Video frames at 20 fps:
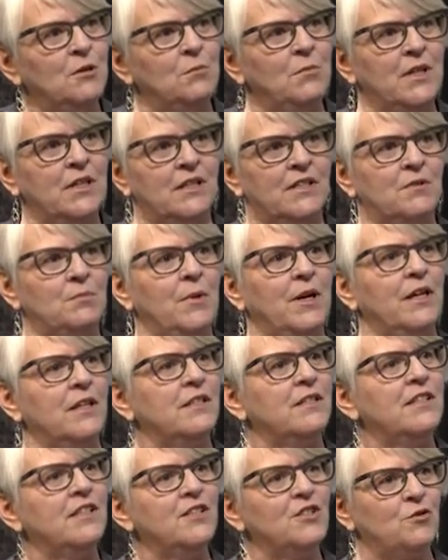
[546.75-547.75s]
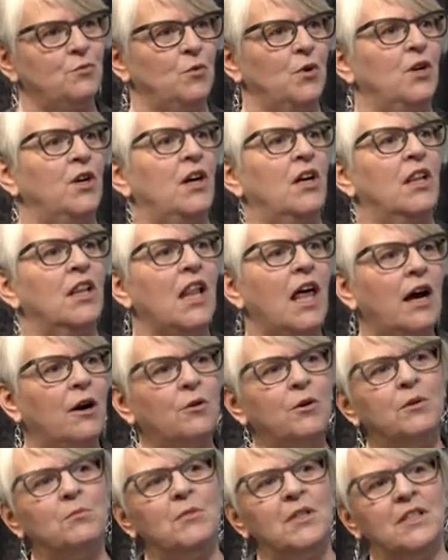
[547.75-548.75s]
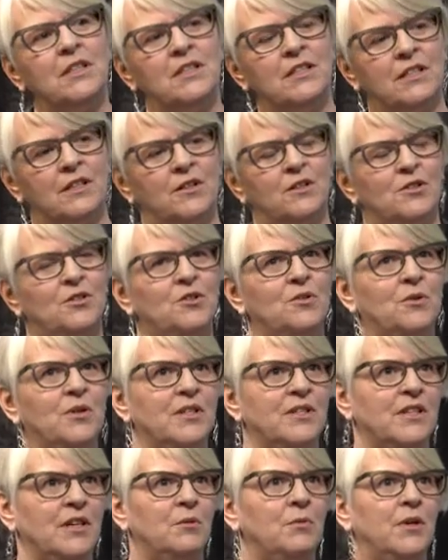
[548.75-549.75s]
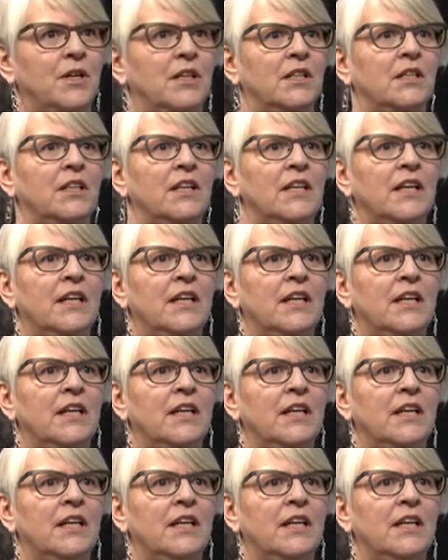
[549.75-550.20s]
because magazines weren't allowing me to tell the stories I went.